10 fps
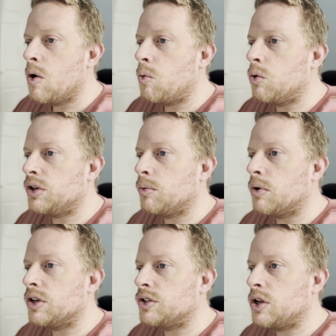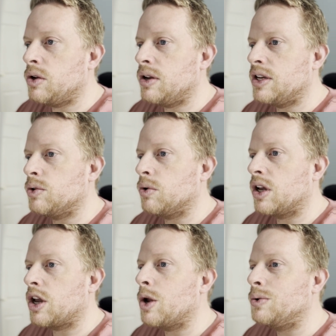What you want to do is you want to
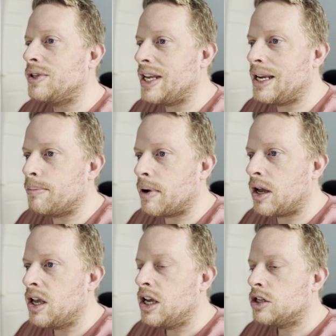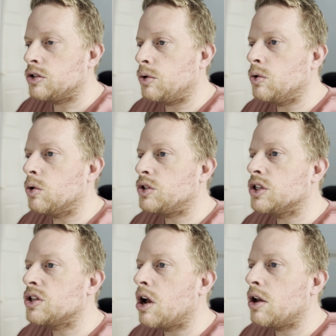go deeper. So not
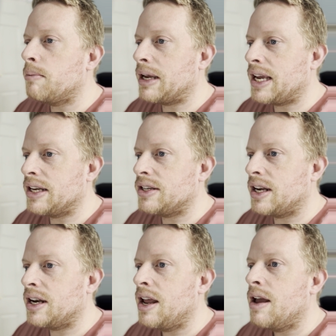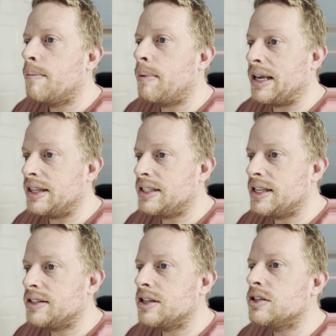just home and kitchen, but in this
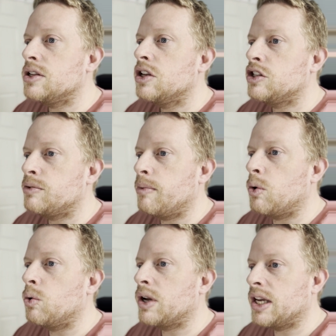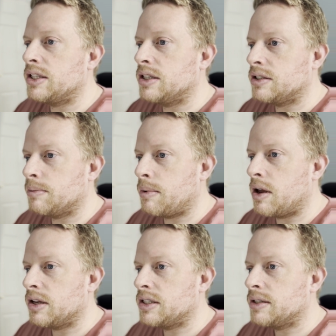instance, small kitchen
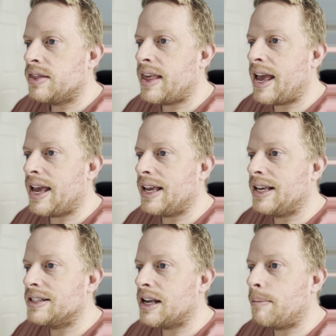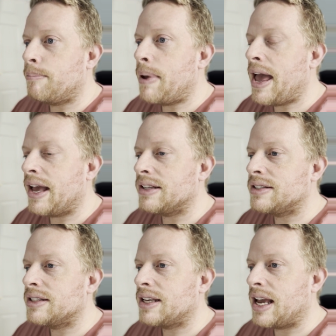supplies. There is a
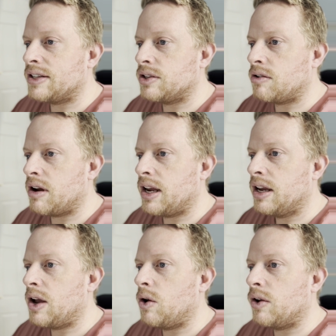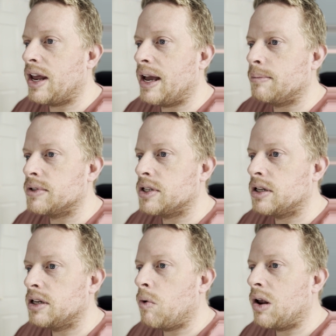pets category on
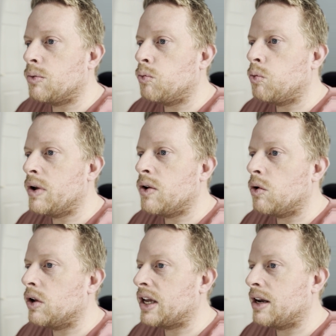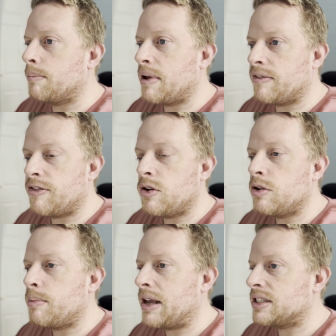Amazon. Well, we're not looking at pet
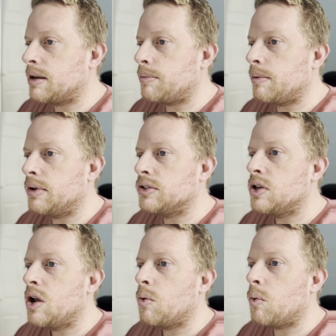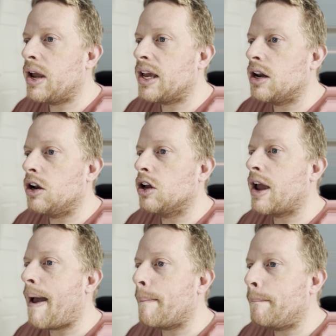food, pet supplements. We're going to
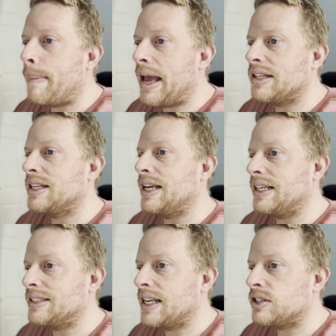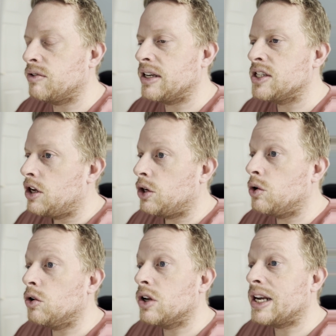look at pet accessories. You're
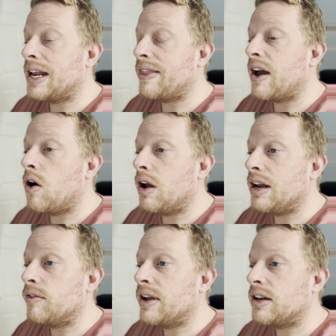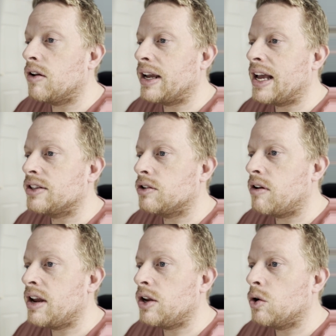not looking at that high level headline
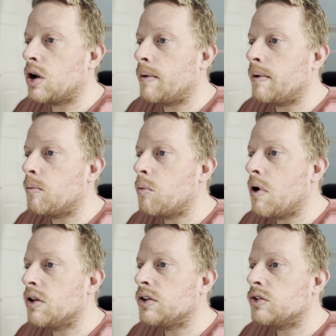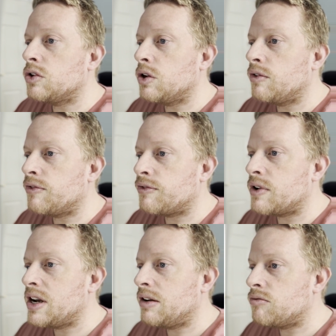category. You're coming 1, 2,
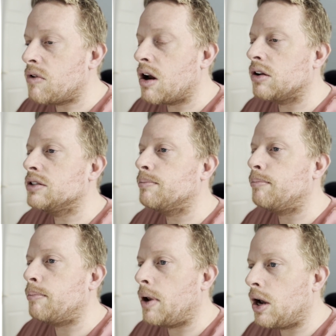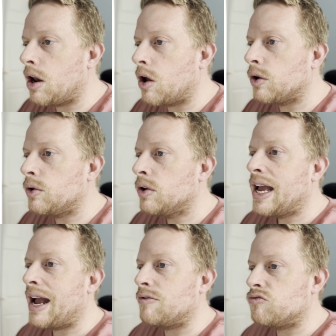3 rungs below
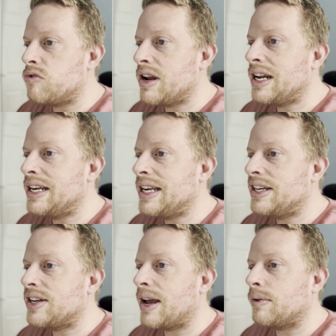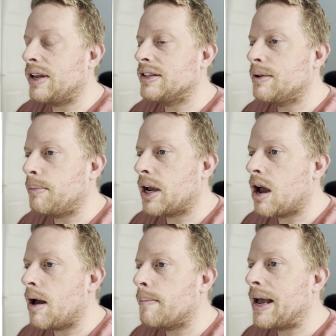and really niche down to
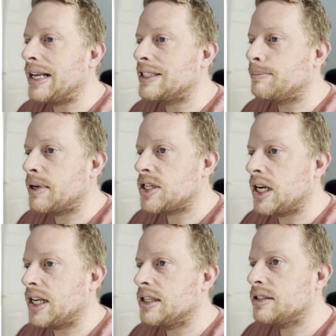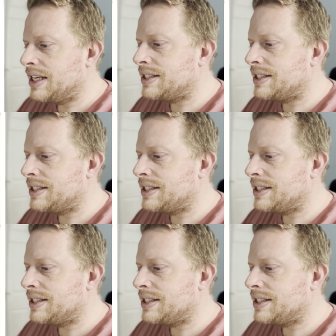become a specialist.